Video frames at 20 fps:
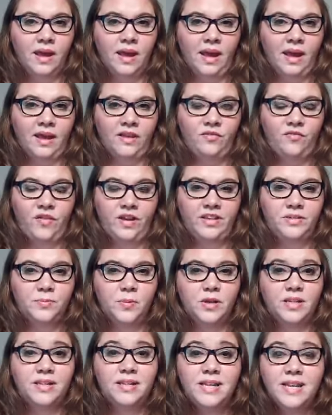And
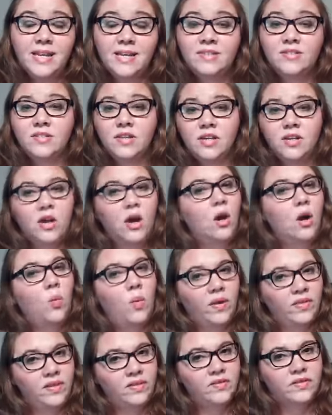Facebook needs to know
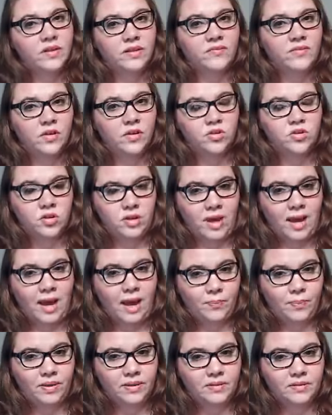when this conversion
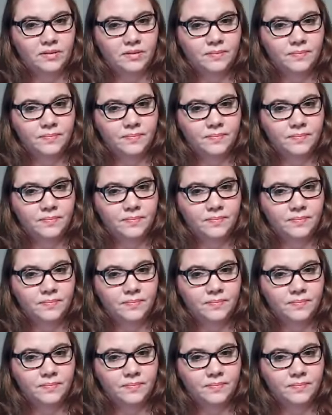happens.